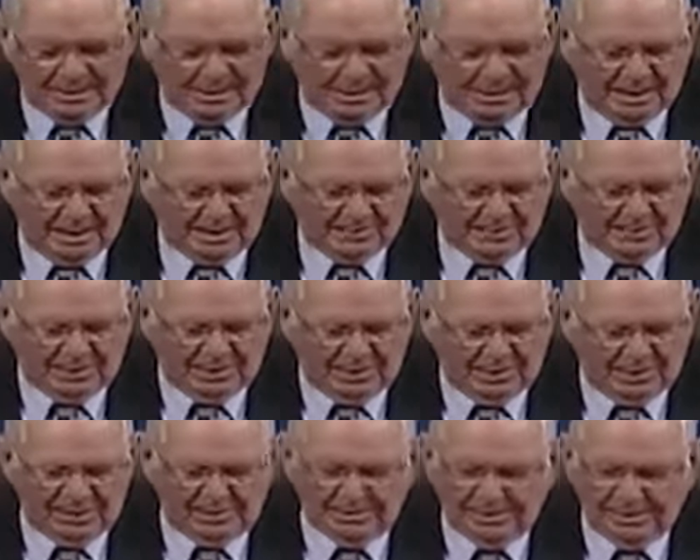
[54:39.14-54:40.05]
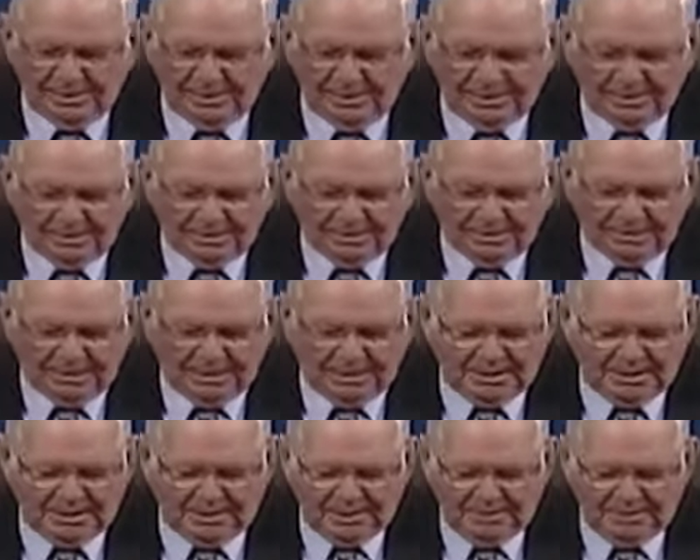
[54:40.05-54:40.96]
God will
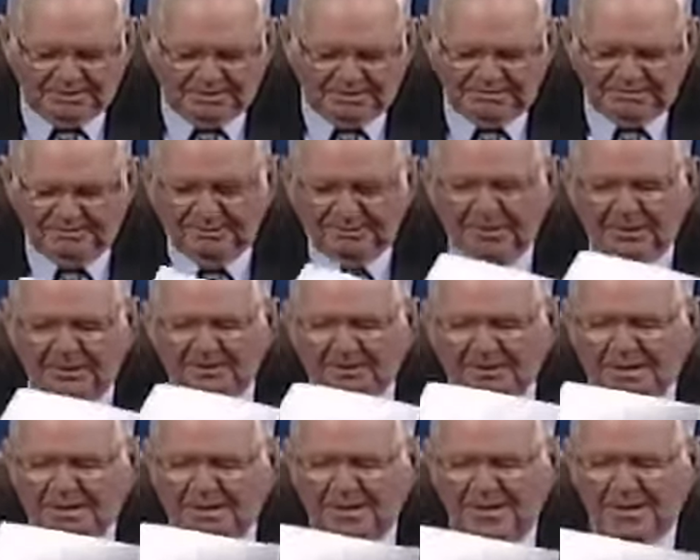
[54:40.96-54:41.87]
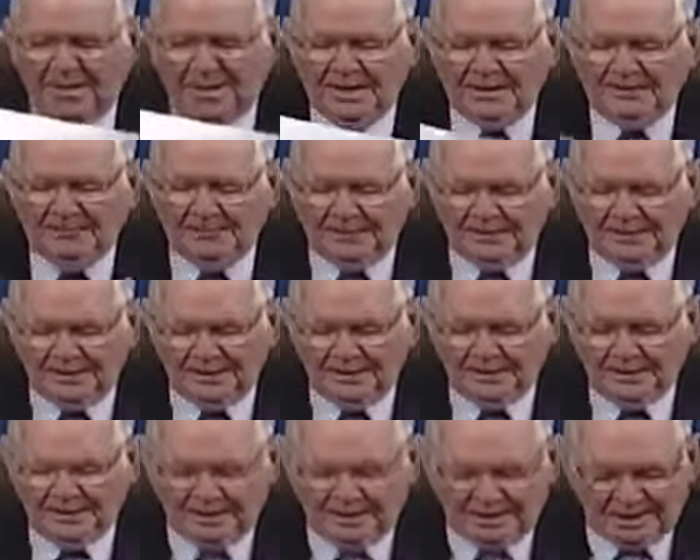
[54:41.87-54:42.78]
take care of them in
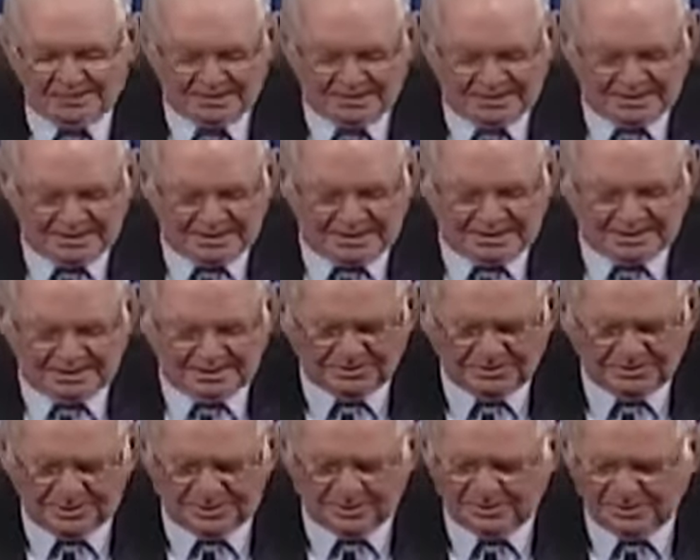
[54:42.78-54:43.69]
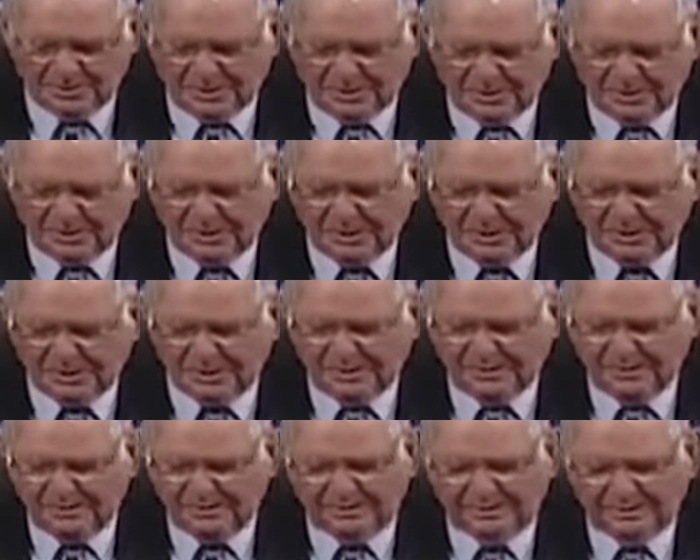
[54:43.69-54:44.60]
heaven, in the uh, judgment.
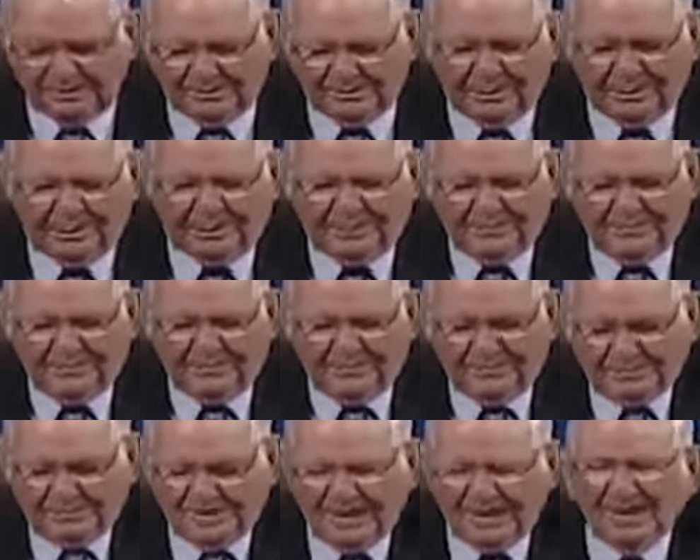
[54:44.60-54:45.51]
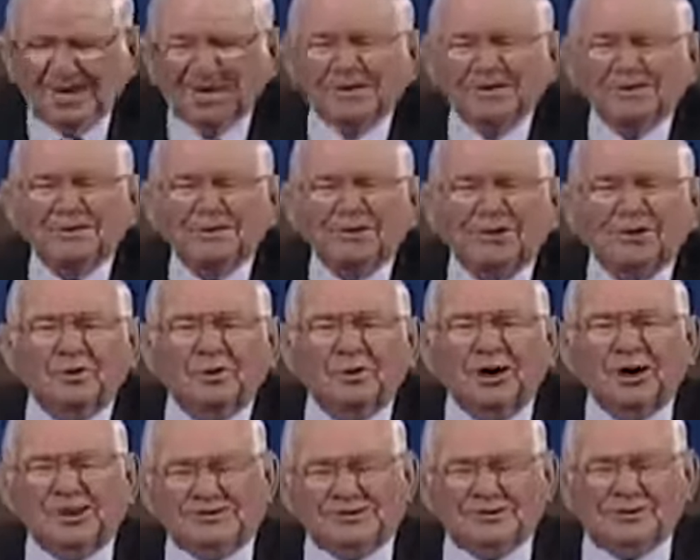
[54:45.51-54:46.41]
Um, it's an
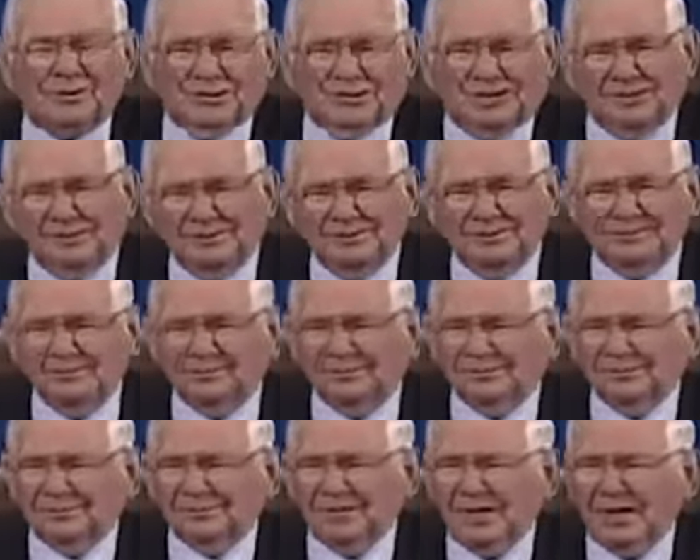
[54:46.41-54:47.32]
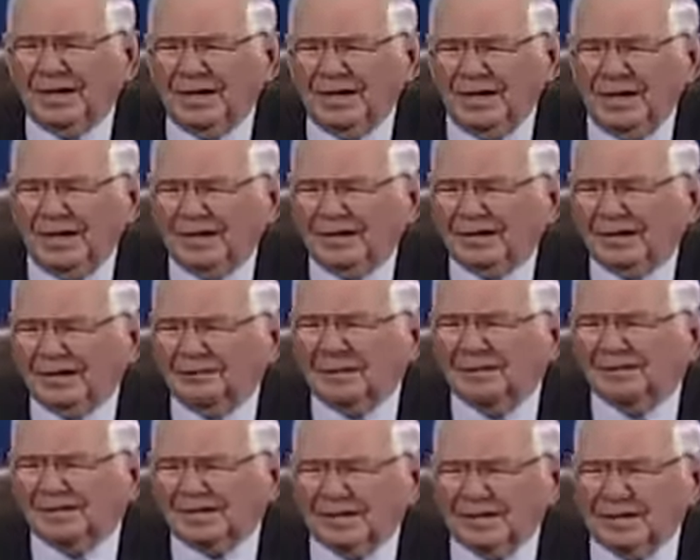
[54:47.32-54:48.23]
acrostic. That
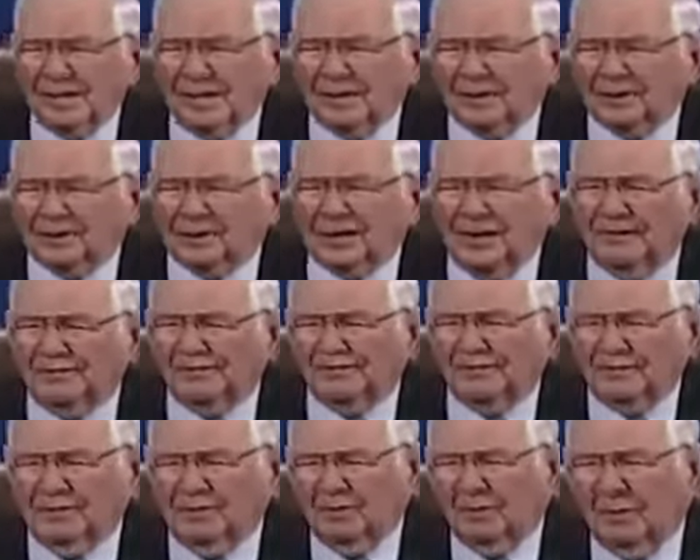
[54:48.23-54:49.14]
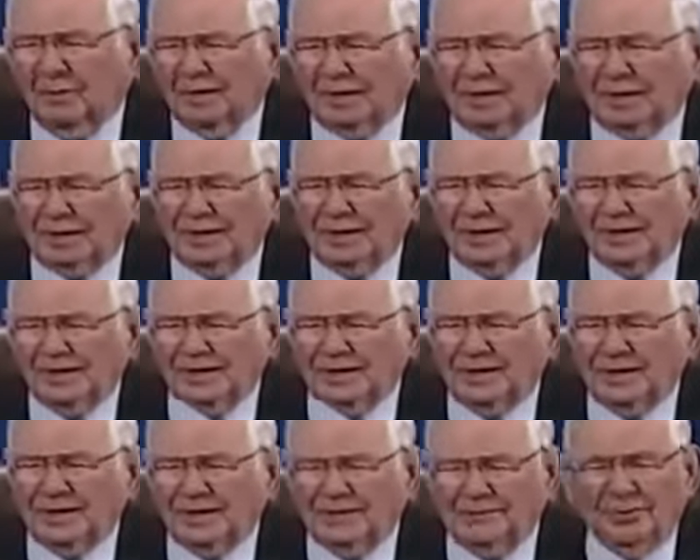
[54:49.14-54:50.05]
makes it a little tough for one that
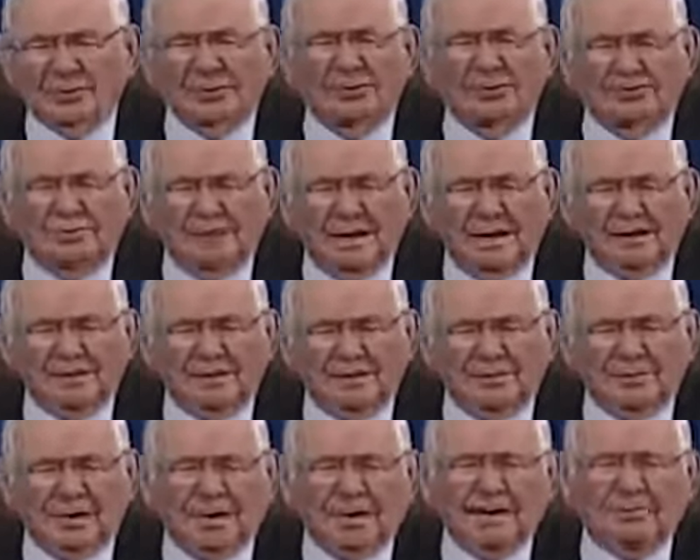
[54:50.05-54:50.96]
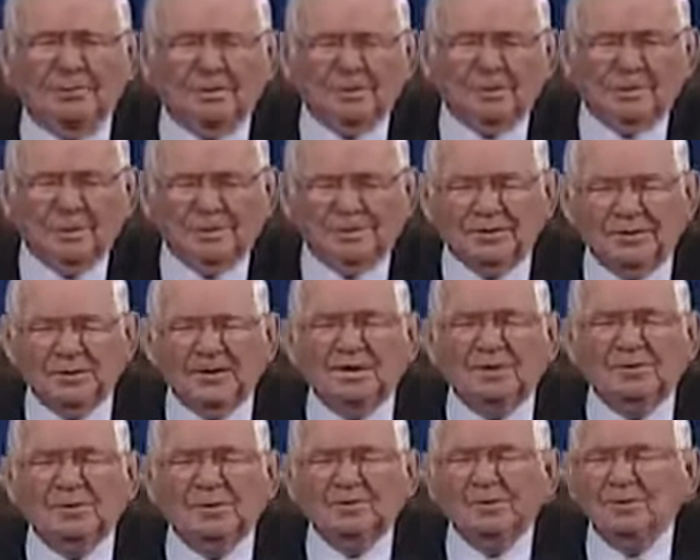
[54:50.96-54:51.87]
doesn't have a companion Bible or the
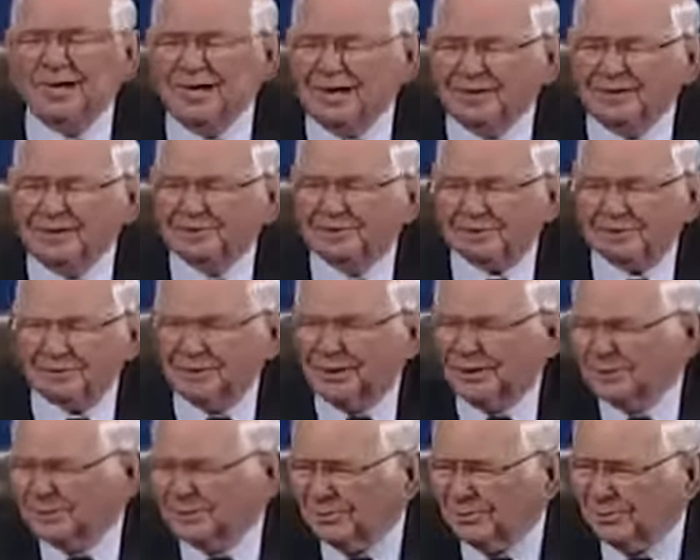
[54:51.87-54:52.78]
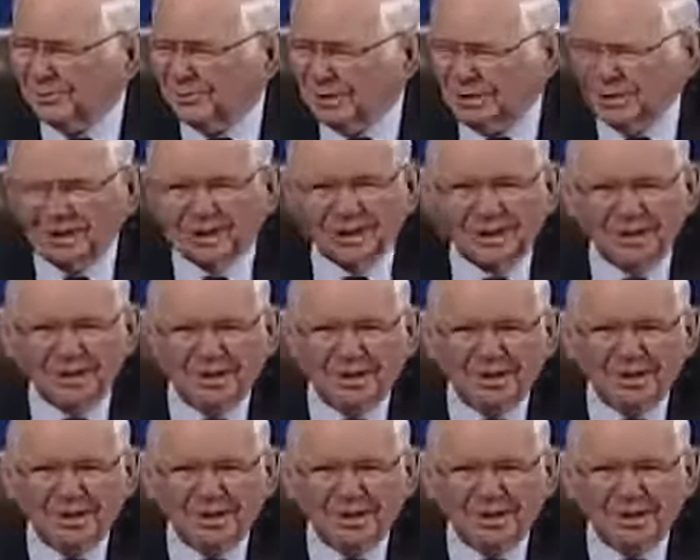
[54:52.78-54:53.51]
Hebrew manuscripts, okay?